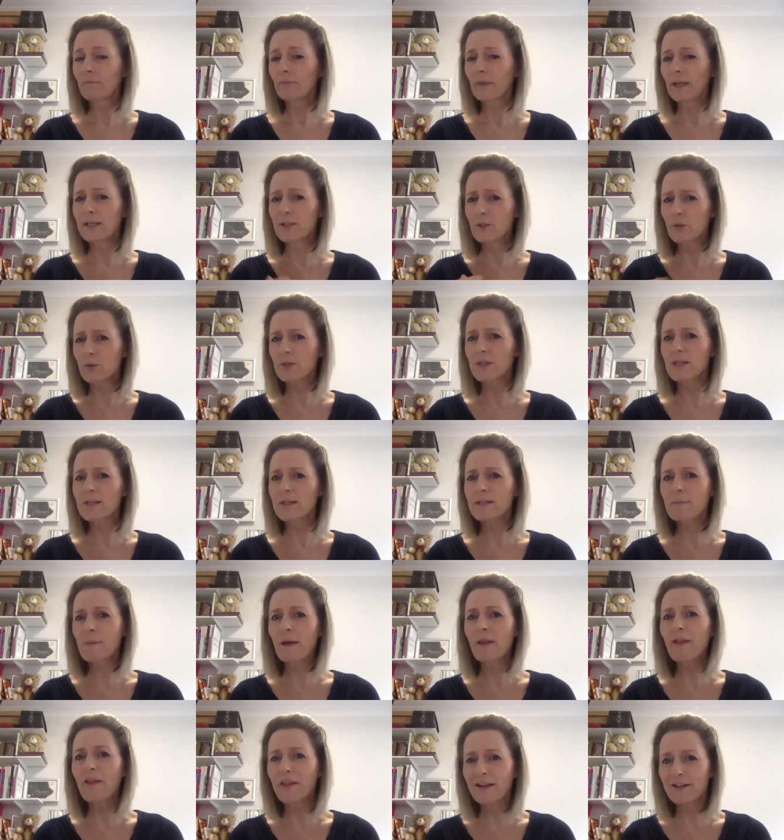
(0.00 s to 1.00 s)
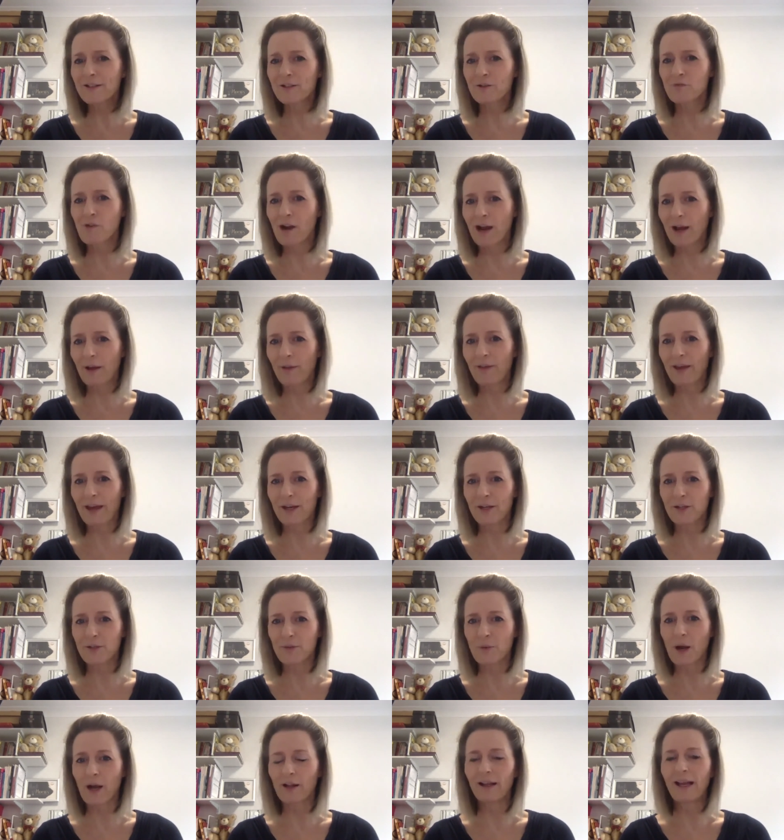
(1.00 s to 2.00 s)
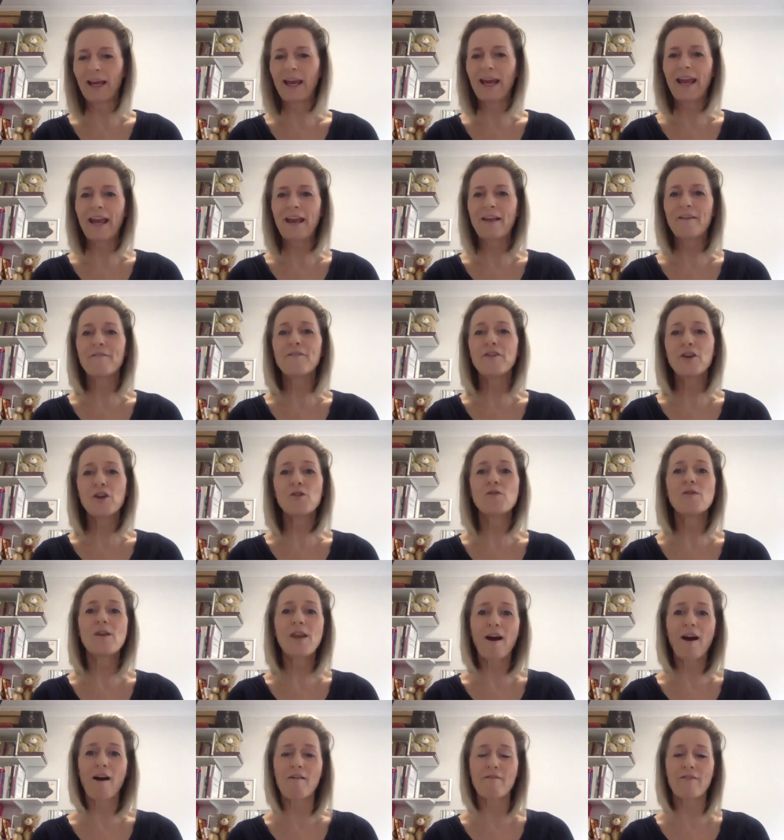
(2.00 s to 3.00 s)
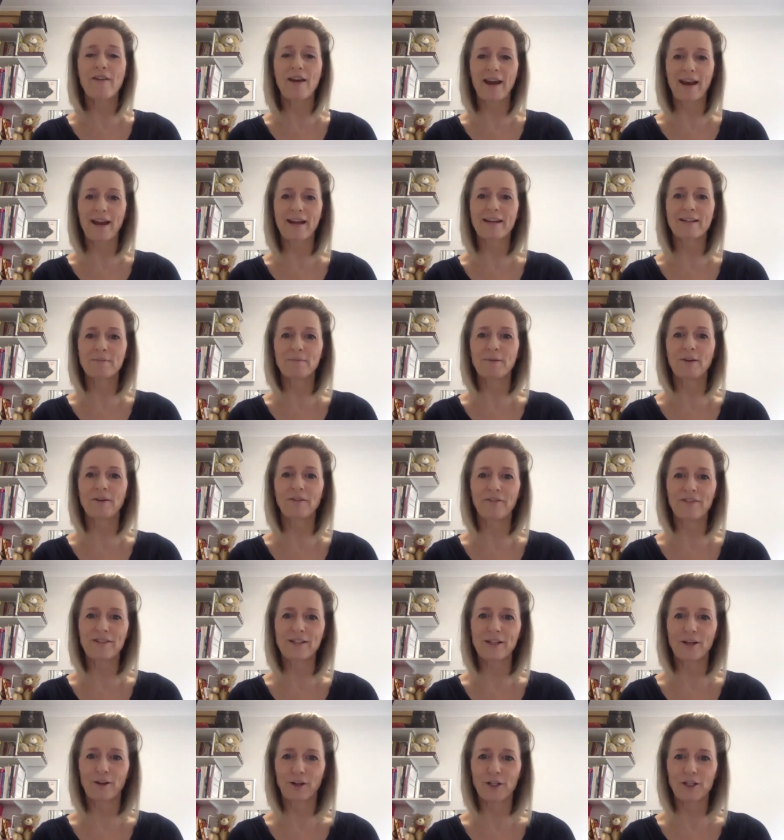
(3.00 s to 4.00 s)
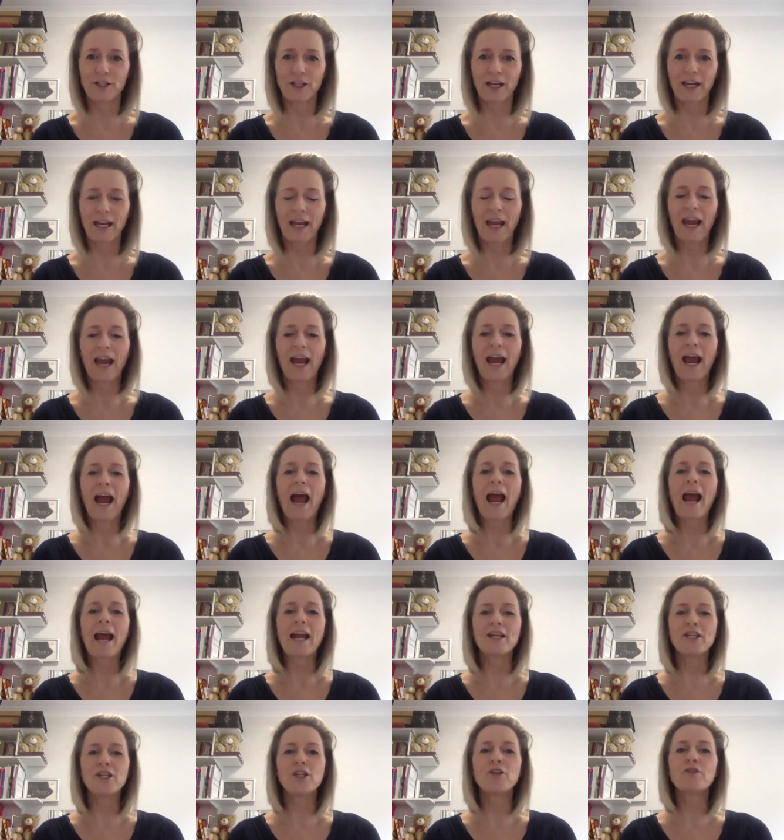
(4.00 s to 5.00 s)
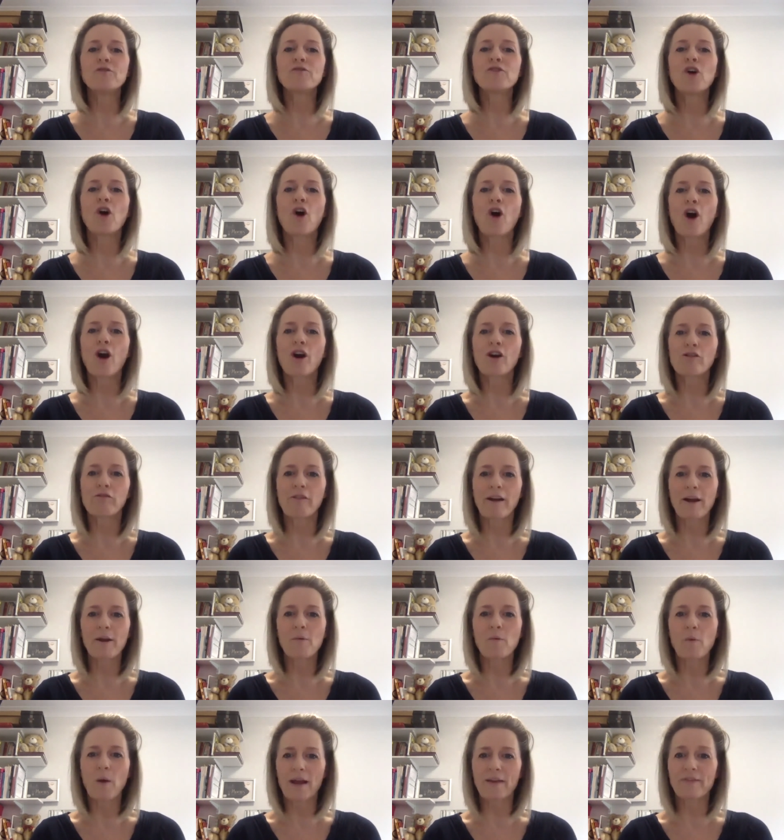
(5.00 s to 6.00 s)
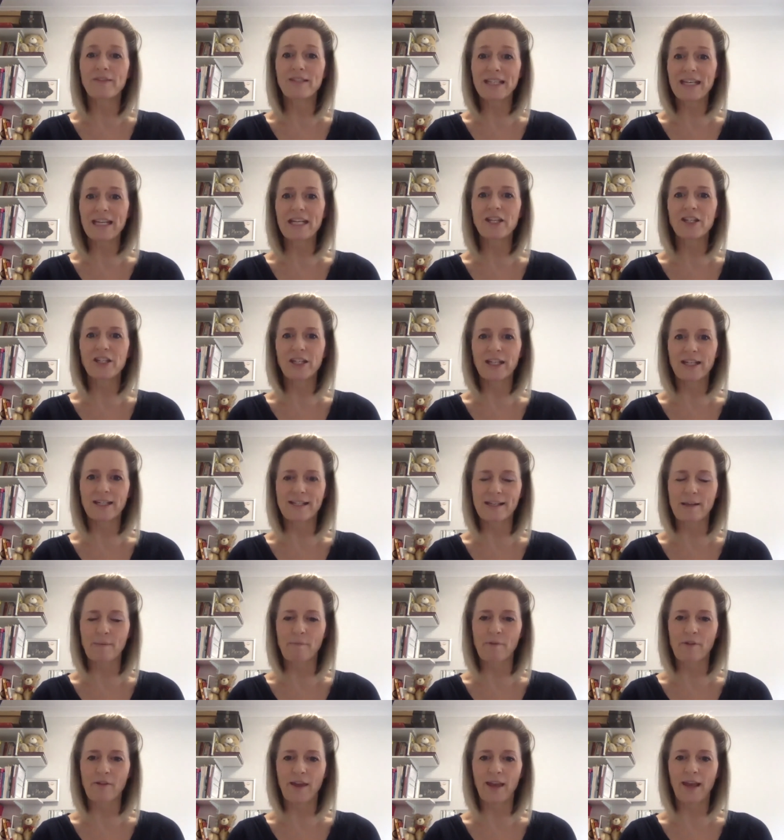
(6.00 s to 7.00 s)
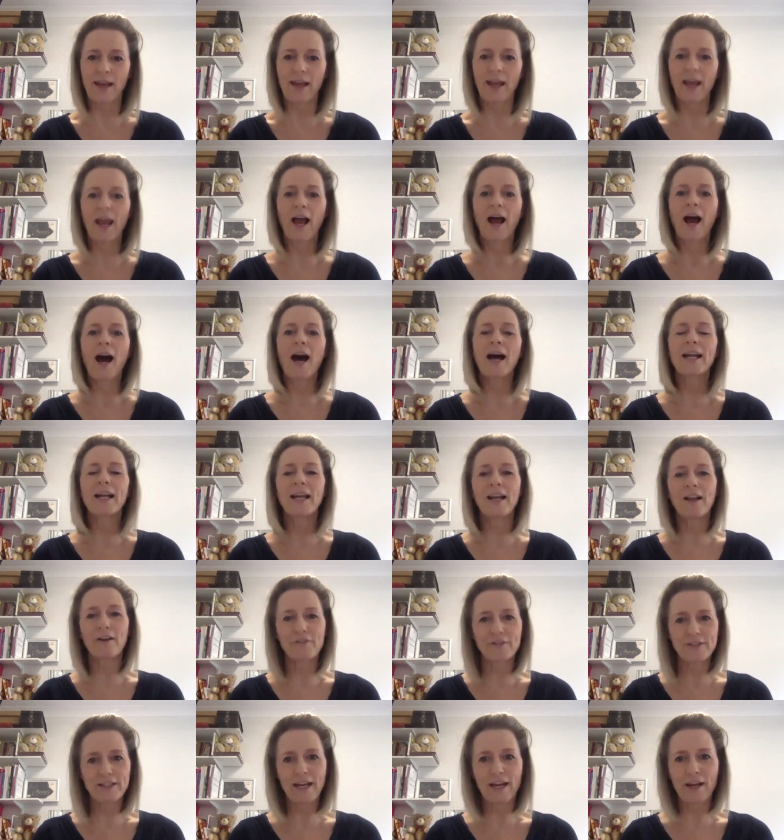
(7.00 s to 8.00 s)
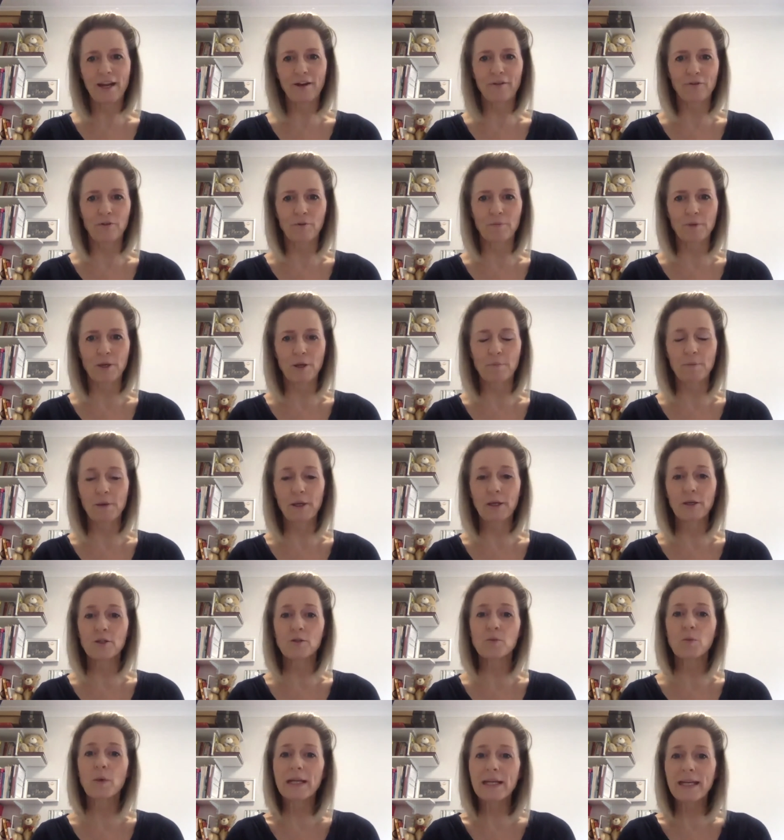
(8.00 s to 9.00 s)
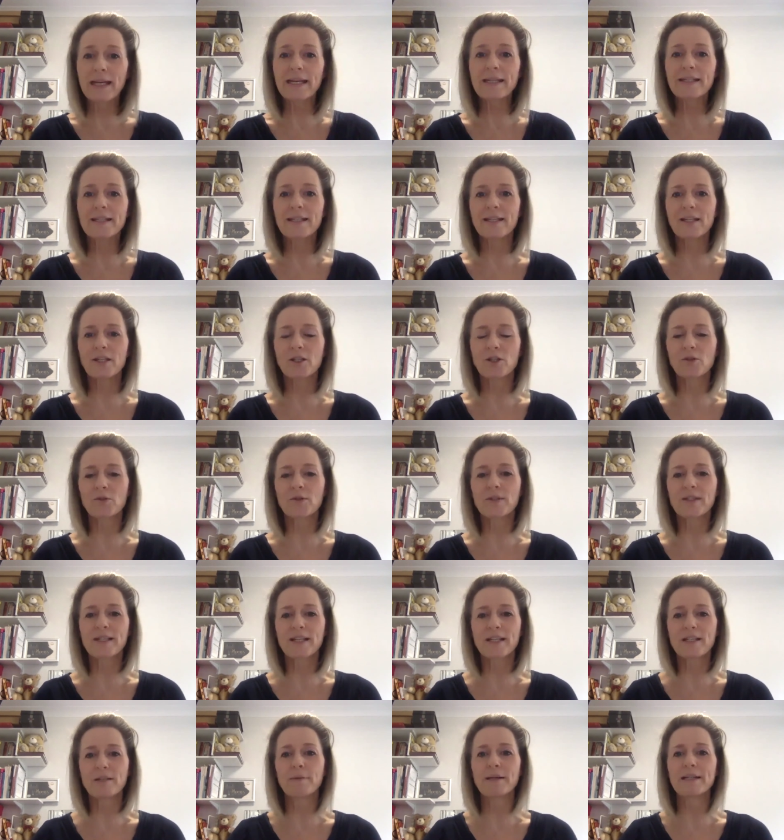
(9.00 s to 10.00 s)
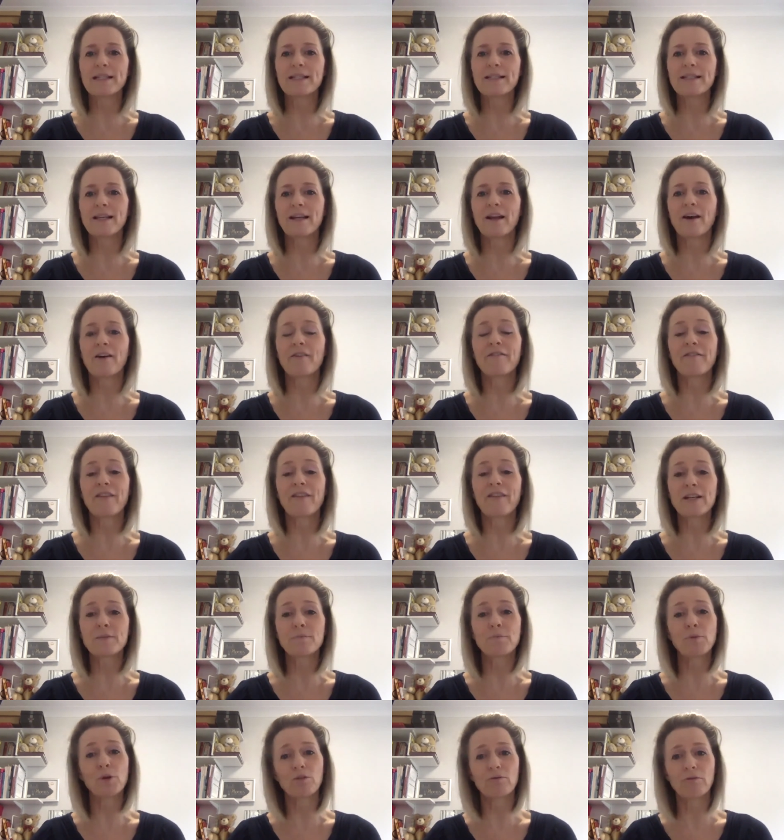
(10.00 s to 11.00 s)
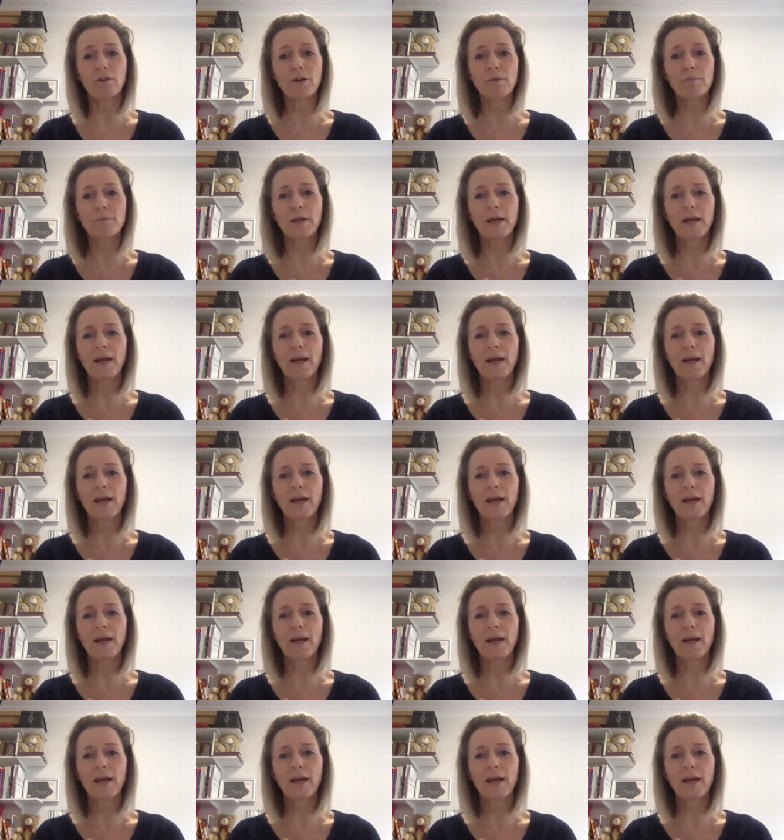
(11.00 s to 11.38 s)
There's also some other things around that as well. If you love anatomy and physiology and you've got a great way of teaching something, I'd love to hear from you, because we need additional study buddies in our Facebook group